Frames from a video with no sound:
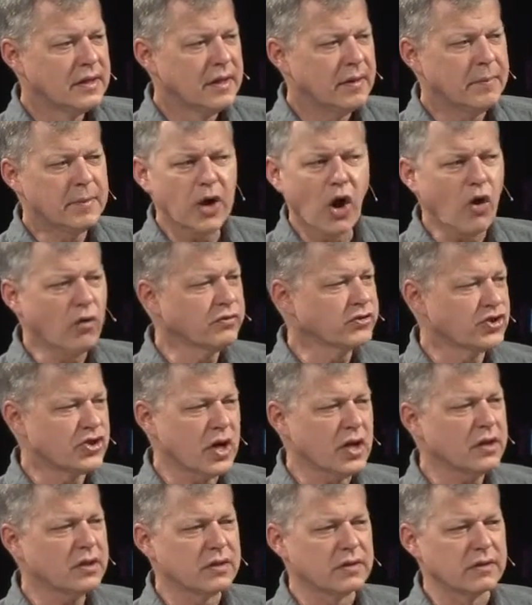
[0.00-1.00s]
I mean, all of a
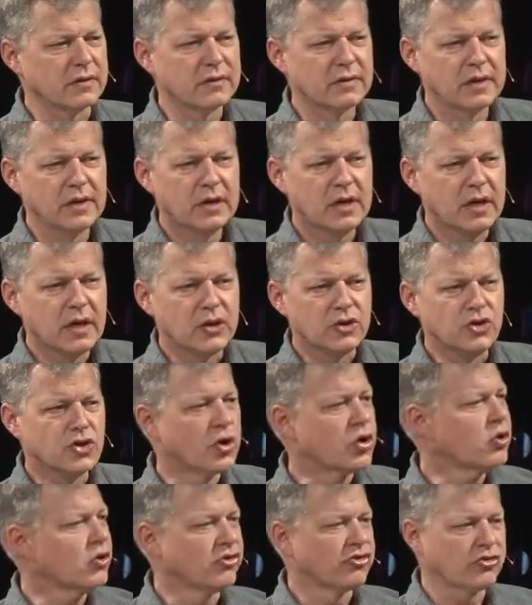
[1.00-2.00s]
sudden,
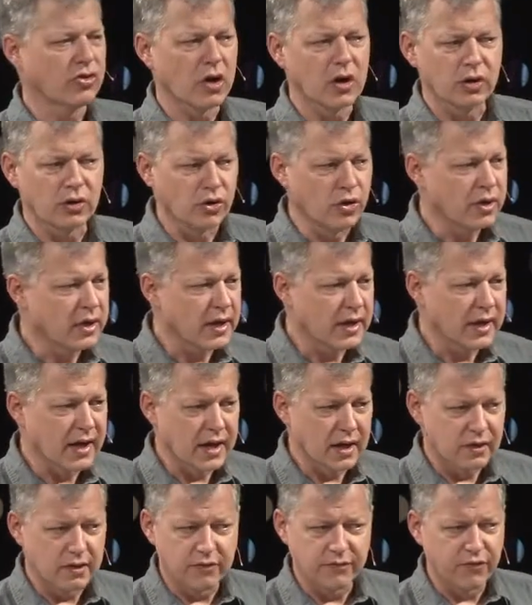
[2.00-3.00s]
you're going to start looking
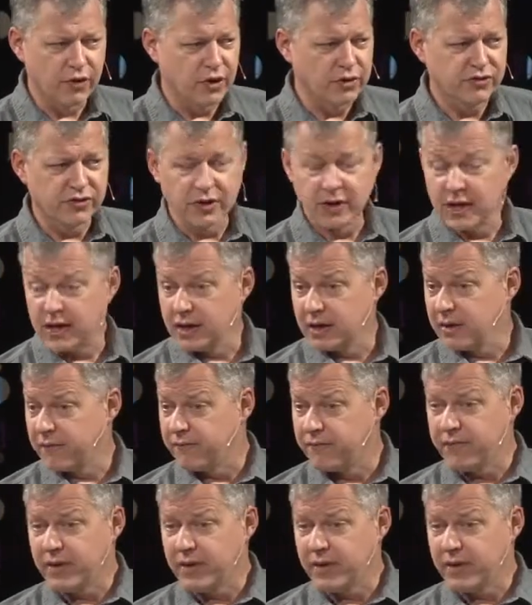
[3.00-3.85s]
at adversity in a